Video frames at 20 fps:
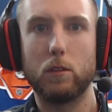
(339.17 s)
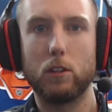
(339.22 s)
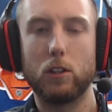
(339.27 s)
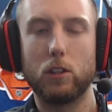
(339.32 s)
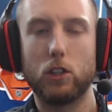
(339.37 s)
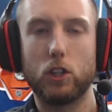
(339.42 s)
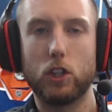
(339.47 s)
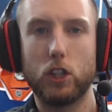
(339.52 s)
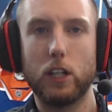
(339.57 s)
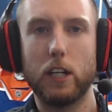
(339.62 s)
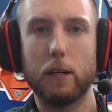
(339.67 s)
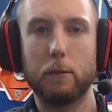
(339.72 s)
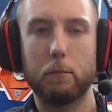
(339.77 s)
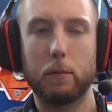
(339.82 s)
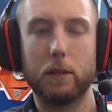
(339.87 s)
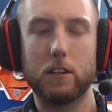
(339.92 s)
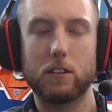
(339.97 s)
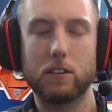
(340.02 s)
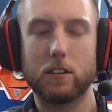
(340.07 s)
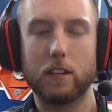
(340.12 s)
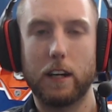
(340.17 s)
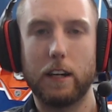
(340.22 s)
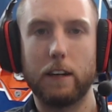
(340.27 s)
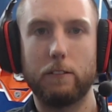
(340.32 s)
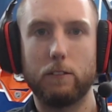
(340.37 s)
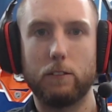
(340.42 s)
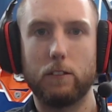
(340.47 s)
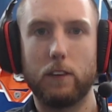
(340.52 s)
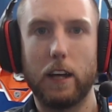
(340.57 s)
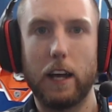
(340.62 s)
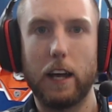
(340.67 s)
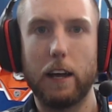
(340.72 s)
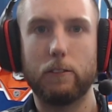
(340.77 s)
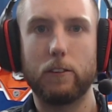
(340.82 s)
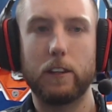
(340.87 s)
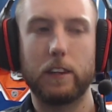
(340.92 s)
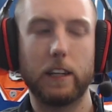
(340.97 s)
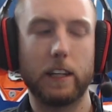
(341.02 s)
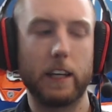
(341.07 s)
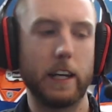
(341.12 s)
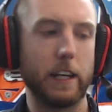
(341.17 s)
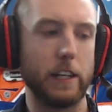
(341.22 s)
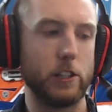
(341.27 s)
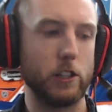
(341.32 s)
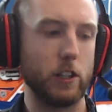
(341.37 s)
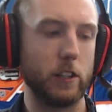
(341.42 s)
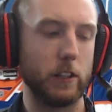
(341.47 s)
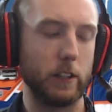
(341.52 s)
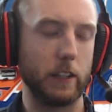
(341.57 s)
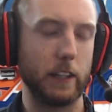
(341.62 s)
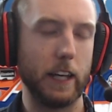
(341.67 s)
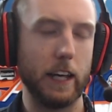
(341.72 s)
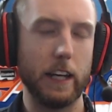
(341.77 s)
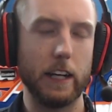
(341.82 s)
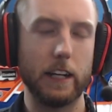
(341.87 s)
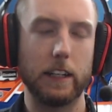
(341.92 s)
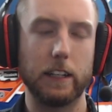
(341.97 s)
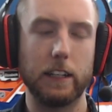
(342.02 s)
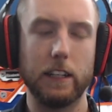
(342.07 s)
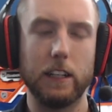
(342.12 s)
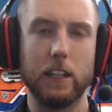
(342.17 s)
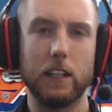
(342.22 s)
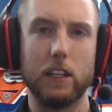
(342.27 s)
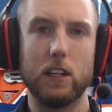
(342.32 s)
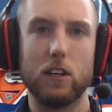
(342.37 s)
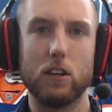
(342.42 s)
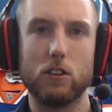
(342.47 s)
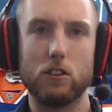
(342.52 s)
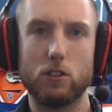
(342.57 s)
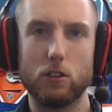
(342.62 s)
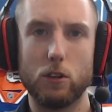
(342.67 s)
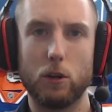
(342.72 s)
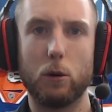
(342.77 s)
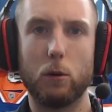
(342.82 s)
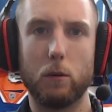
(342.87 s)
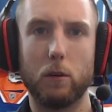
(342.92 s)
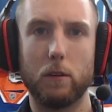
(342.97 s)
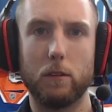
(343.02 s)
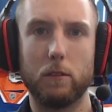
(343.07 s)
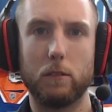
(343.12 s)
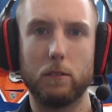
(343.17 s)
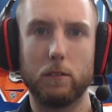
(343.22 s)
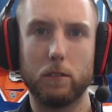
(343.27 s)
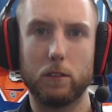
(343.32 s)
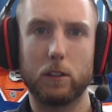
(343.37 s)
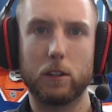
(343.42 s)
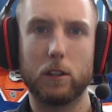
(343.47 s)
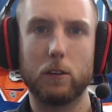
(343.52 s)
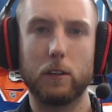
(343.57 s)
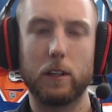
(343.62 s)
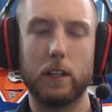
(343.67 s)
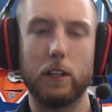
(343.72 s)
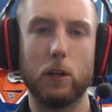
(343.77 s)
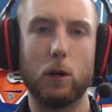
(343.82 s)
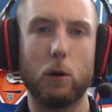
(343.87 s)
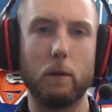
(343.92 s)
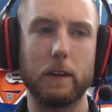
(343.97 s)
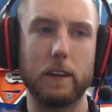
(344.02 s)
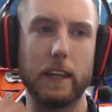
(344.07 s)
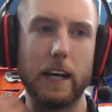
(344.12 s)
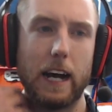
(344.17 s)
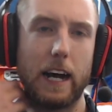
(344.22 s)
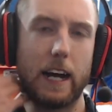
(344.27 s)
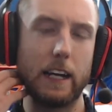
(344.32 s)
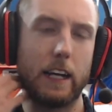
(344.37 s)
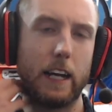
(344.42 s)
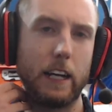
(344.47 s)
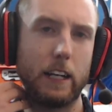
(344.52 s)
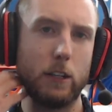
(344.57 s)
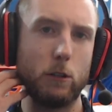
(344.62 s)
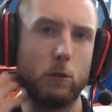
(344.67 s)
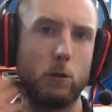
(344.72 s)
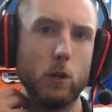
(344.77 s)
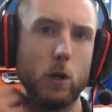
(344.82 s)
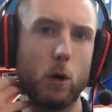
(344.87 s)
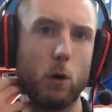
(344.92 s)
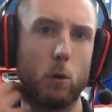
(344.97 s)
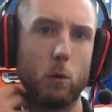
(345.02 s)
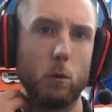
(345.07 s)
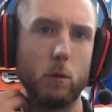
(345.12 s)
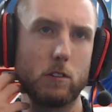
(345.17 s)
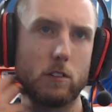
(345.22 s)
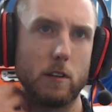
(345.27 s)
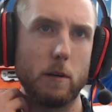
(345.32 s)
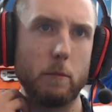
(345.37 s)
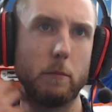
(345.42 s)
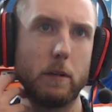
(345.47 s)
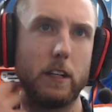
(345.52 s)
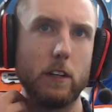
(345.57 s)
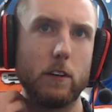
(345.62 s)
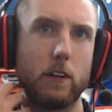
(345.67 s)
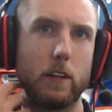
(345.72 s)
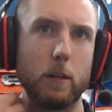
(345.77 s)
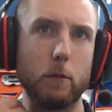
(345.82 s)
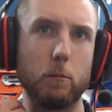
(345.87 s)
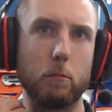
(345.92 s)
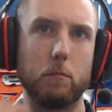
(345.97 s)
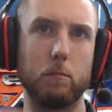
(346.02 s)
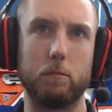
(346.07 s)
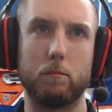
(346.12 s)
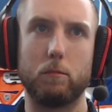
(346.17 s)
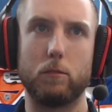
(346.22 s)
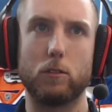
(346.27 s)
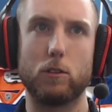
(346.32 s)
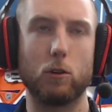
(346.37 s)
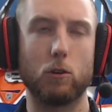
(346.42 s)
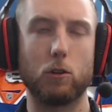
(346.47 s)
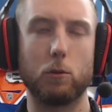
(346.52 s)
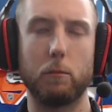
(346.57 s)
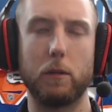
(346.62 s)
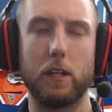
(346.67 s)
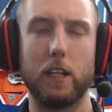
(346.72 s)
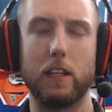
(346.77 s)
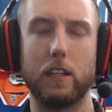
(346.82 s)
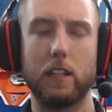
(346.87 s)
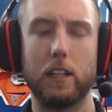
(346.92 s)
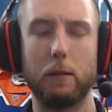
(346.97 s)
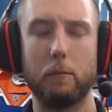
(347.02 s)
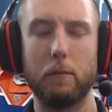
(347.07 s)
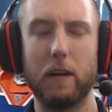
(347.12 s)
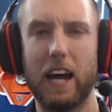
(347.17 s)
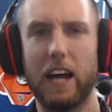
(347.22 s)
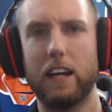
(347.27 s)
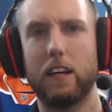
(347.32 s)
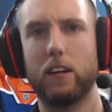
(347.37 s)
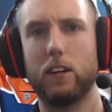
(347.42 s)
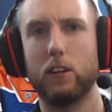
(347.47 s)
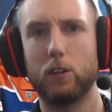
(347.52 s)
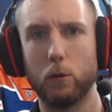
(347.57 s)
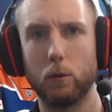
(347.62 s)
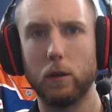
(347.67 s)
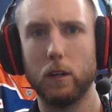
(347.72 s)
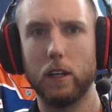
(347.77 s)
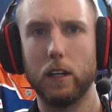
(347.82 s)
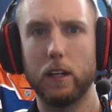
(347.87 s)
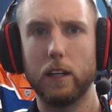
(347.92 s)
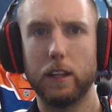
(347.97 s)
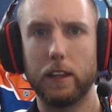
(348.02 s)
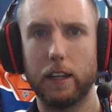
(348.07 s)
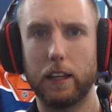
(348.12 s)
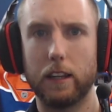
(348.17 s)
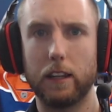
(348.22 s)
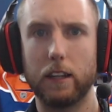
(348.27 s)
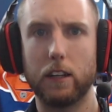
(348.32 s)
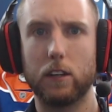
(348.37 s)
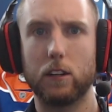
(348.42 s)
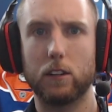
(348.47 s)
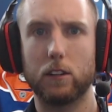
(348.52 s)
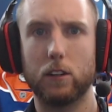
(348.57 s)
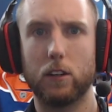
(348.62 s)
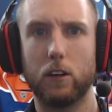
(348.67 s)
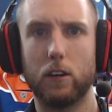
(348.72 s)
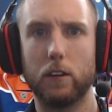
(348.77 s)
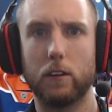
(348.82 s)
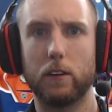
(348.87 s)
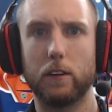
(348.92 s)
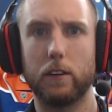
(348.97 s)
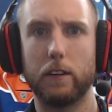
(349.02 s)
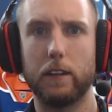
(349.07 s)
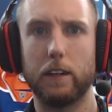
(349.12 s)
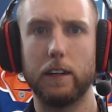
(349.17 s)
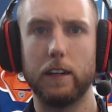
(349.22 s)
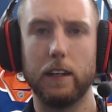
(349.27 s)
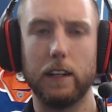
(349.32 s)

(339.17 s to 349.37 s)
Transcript: ship. It's kind of everything NHL in Canada. So clearly knowing that, and you know somebody on the social media team had to know that Leon Connor and,